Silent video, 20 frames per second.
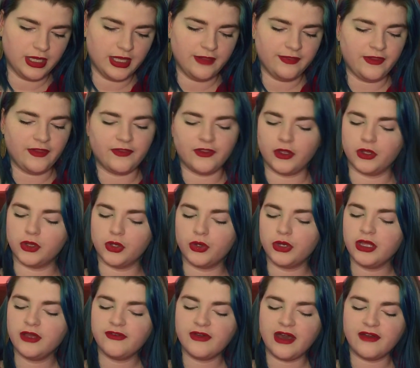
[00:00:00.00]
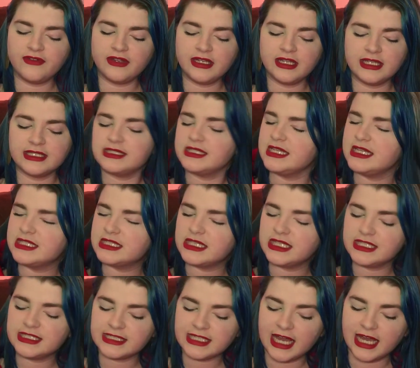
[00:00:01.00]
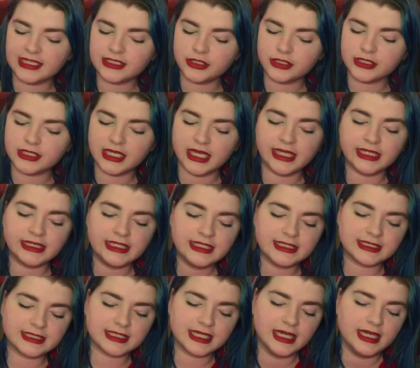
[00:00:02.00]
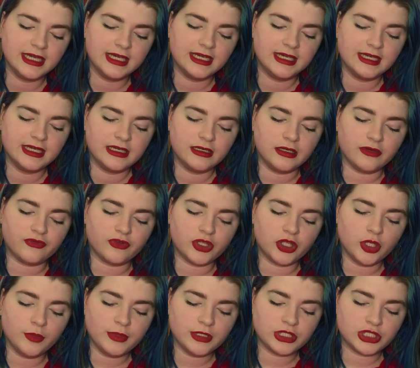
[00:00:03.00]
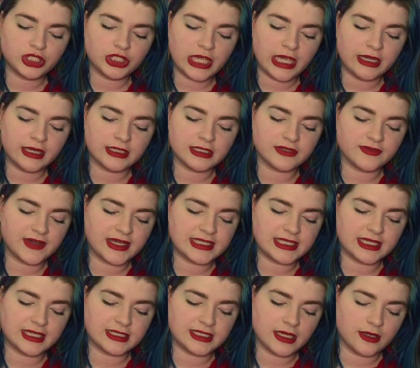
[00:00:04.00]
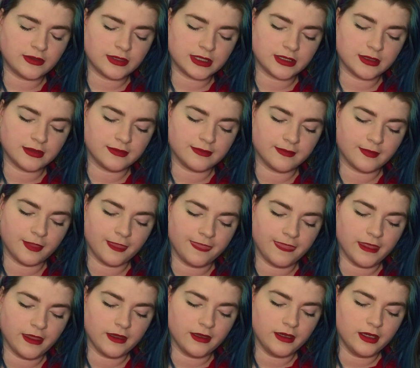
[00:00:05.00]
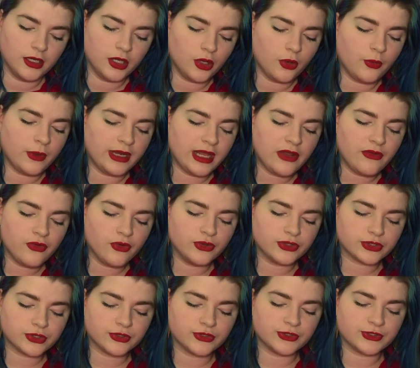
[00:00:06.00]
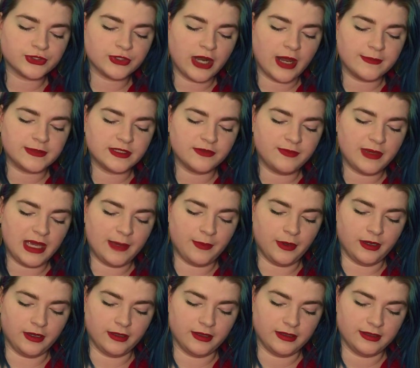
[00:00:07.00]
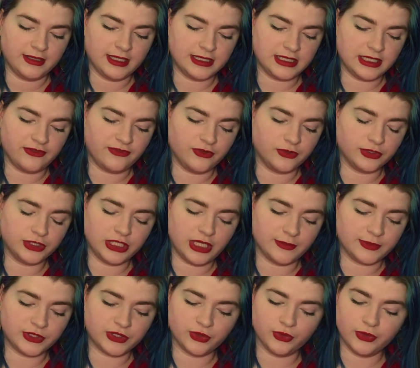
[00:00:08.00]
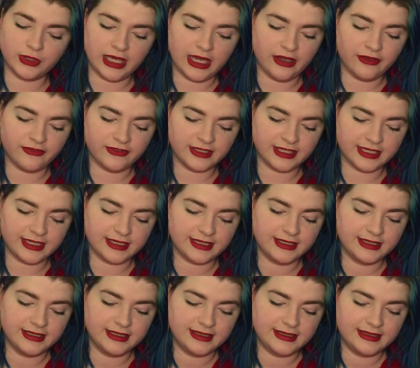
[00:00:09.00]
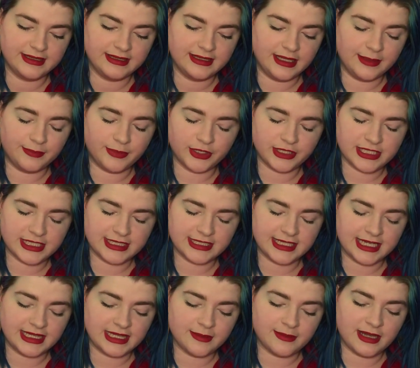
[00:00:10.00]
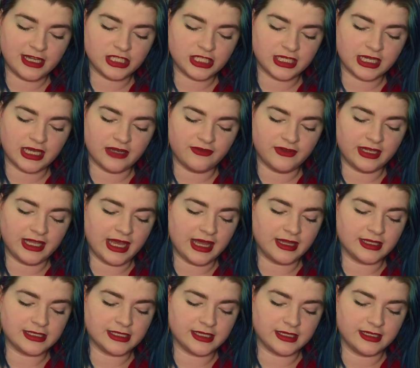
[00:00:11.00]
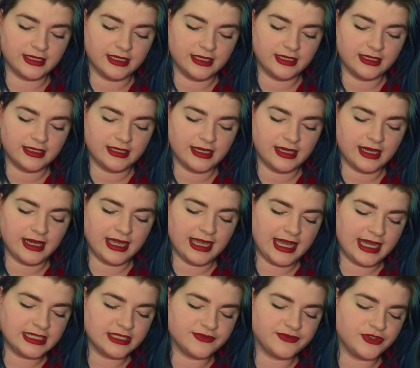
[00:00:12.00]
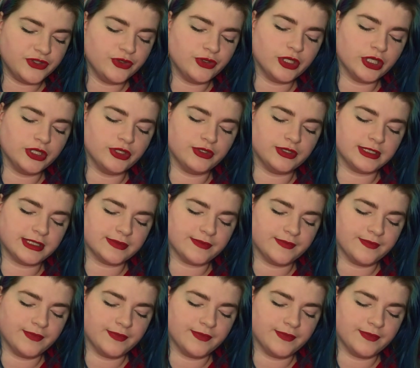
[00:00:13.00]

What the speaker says: that the glory of heaven is easily scattered, at least if we humans share in dividing it out. When I wrote on those scraps of paper that I folded up so carefully and put inside the magic advent calendar, I had a few clues.